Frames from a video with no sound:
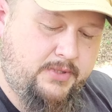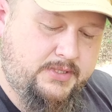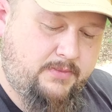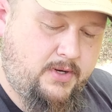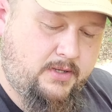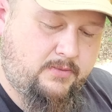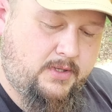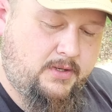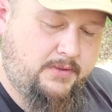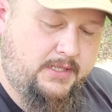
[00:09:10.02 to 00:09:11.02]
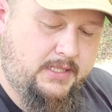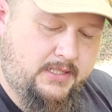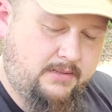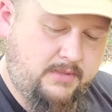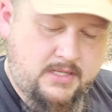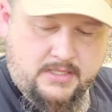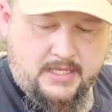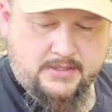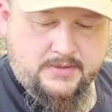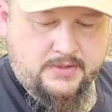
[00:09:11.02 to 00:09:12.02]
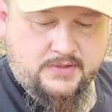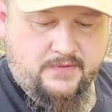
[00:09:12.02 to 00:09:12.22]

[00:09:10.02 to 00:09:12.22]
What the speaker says: some hardware on it and get the M-lock down so it just